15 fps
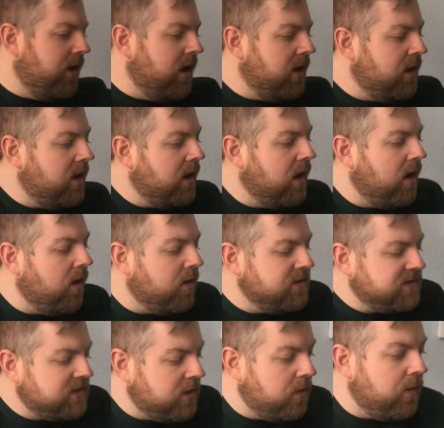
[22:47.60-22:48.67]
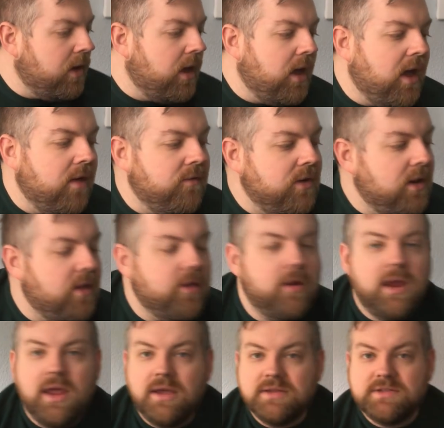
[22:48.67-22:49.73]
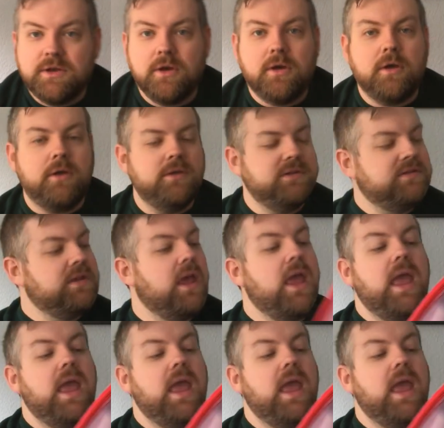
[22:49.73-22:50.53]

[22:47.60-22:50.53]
and then I also have another Ink Circles,